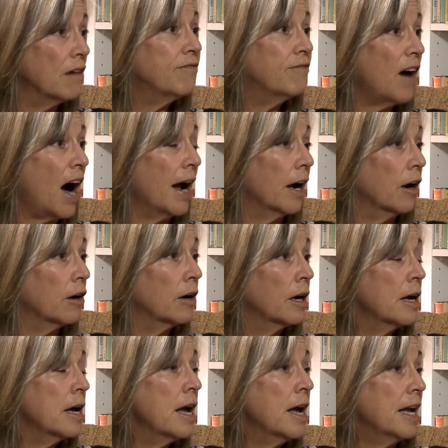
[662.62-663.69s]
of fire
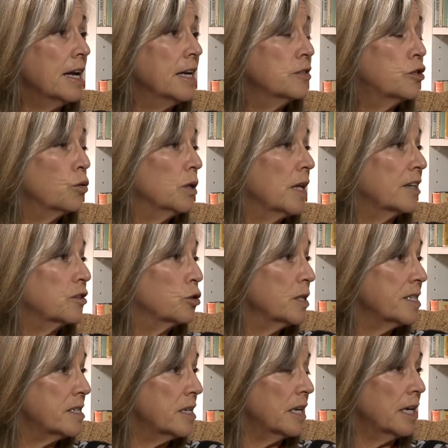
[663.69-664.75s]
into
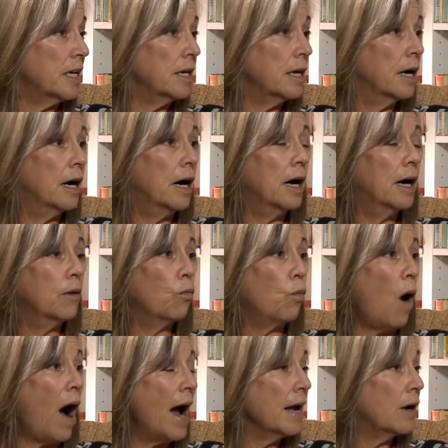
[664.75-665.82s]
electricity uh,
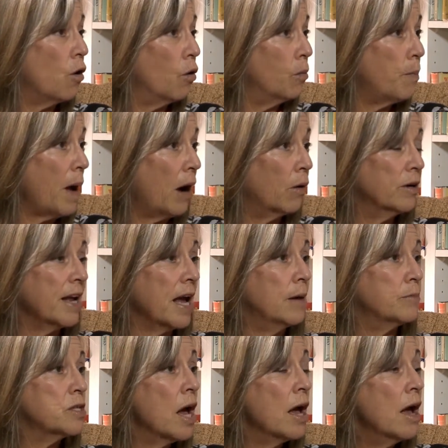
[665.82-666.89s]
why coal power
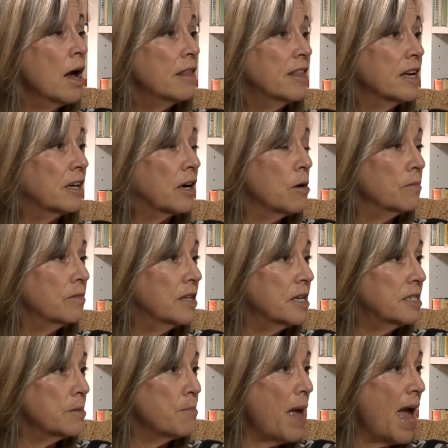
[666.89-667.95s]
dams the,
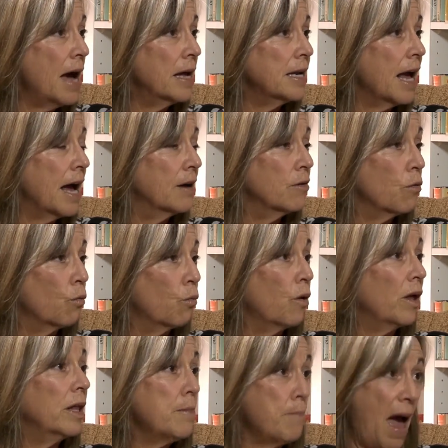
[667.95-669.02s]
the demand end
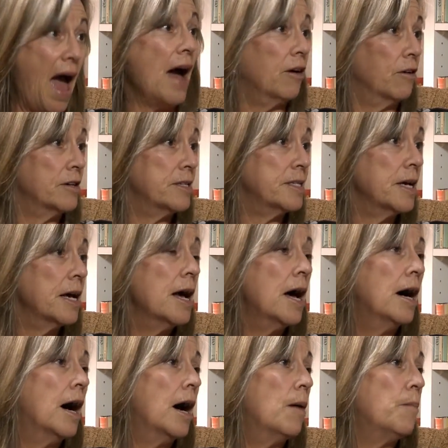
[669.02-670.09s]
really matters
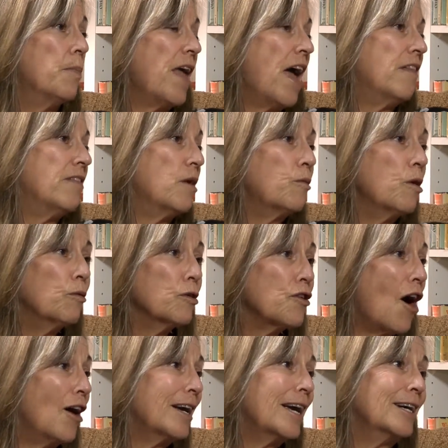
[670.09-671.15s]
um, and then we were
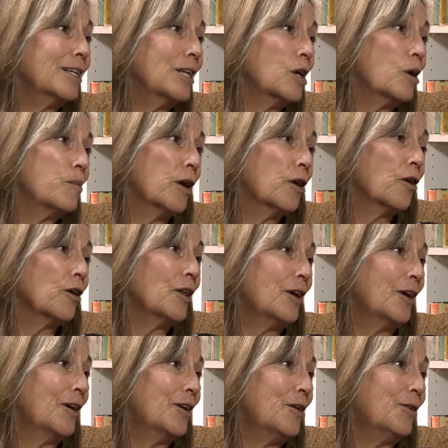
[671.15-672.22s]
talking a little bit
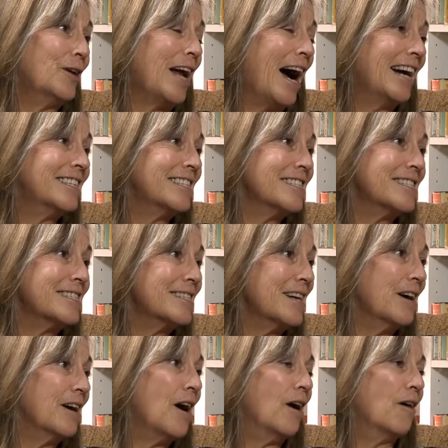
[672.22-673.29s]
earlier you and i just
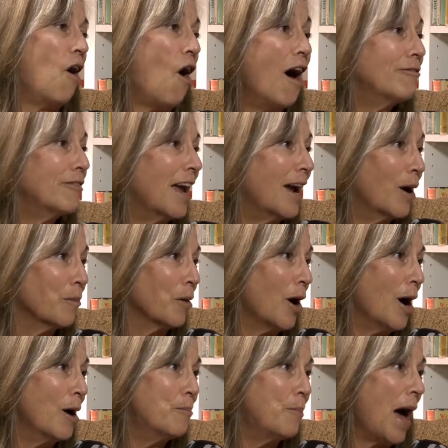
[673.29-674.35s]
uh, uh off
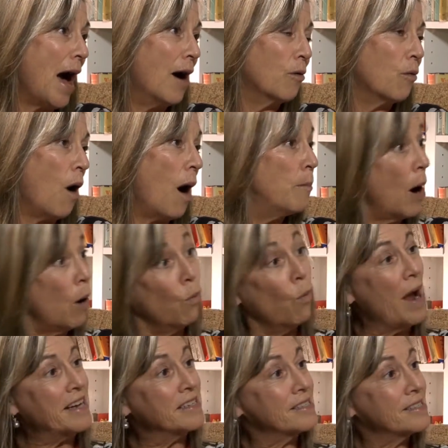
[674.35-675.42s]
camera about about
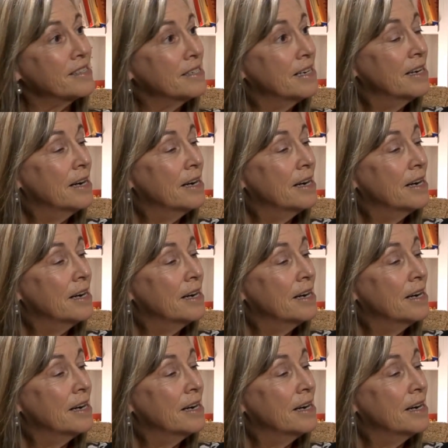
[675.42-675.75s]
waste